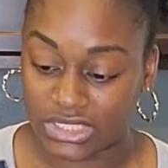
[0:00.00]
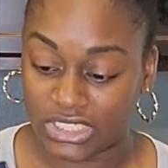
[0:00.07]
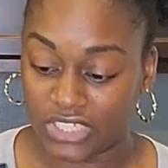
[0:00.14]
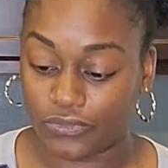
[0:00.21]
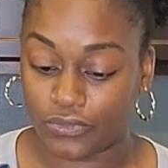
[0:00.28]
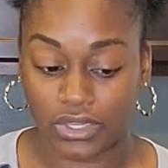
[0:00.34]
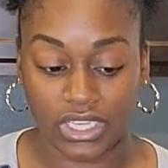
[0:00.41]

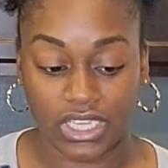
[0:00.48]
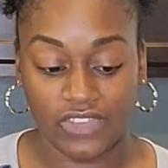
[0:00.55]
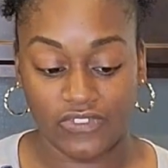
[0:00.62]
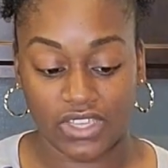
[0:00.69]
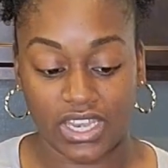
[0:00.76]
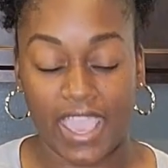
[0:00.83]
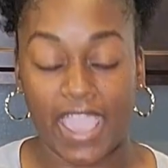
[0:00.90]
different
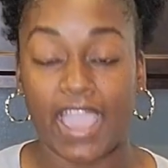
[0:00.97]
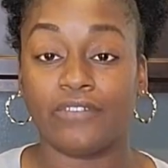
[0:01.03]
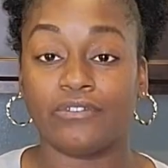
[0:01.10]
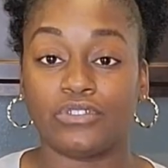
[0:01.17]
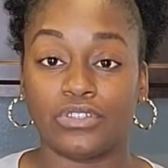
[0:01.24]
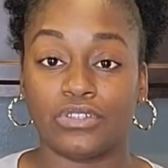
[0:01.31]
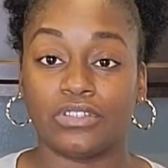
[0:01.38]
even
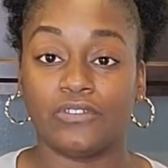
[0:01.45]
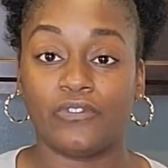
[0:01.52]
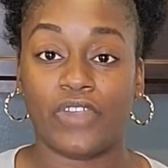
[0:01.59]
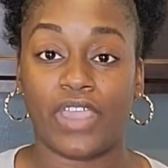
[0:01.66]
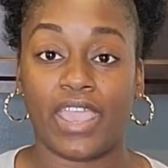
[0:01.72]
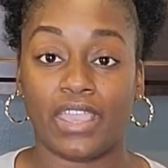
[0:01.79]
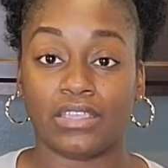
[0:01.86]
after the
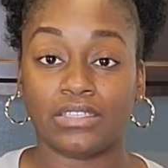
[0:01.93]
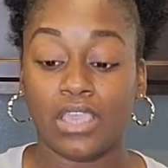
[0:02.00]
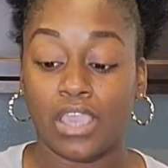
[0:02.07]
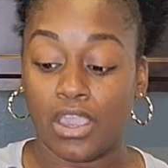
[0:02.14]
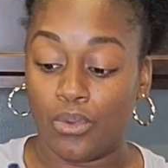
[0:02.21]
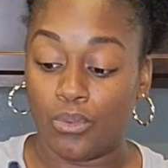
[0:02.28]
fact.